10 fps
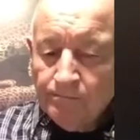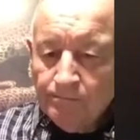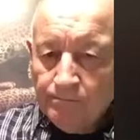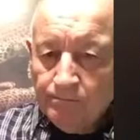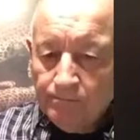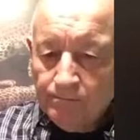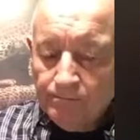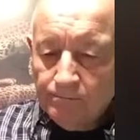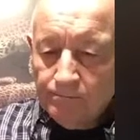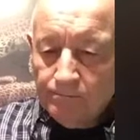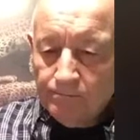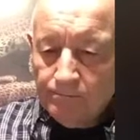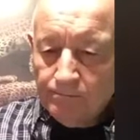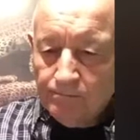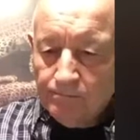
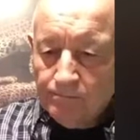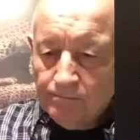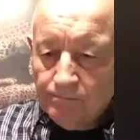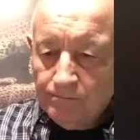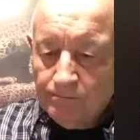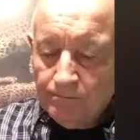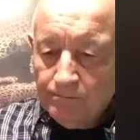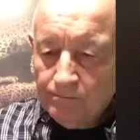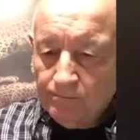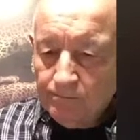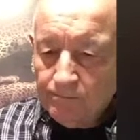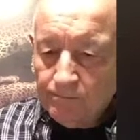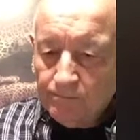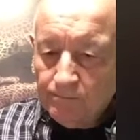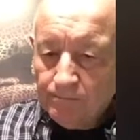
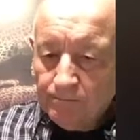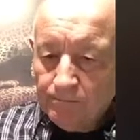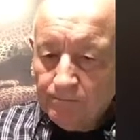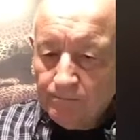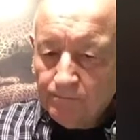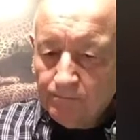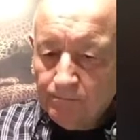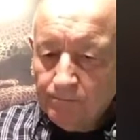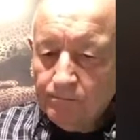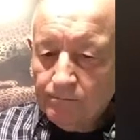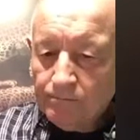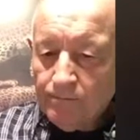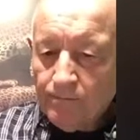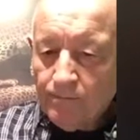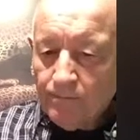
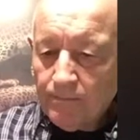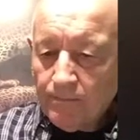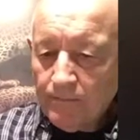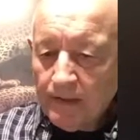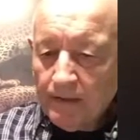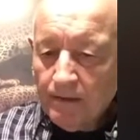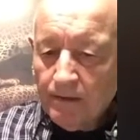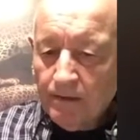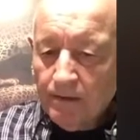[no speech]